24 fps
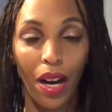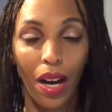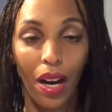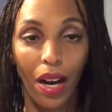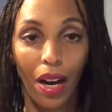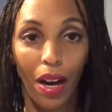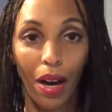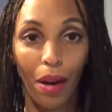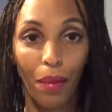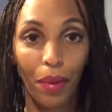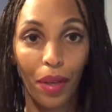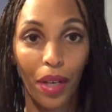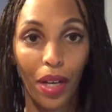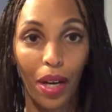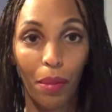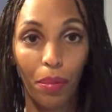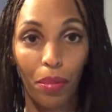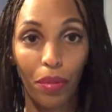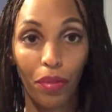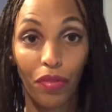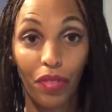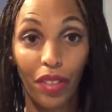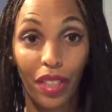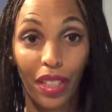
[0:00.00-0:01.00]
a
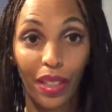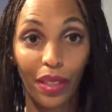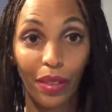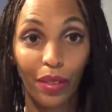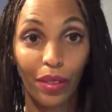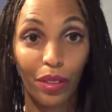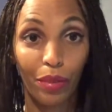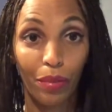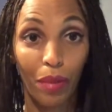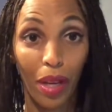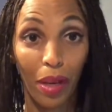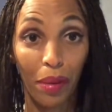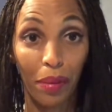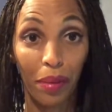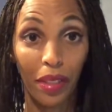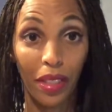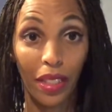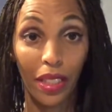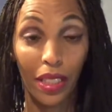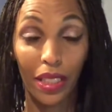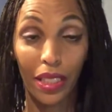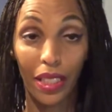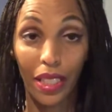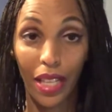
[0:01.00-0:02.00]
couple videos, maybe
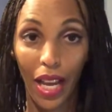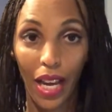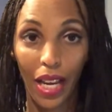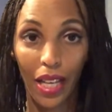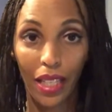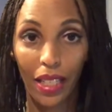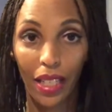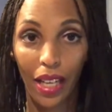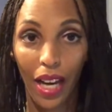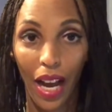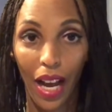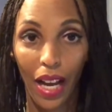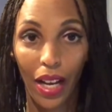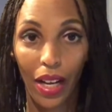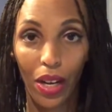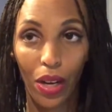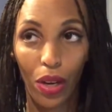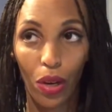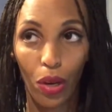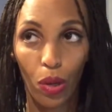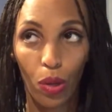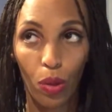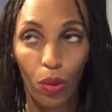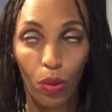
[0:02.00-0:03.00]
the day that I
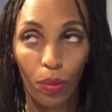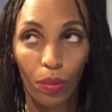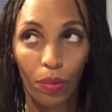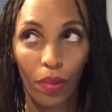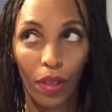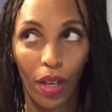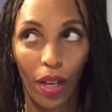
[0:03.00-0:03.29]
go,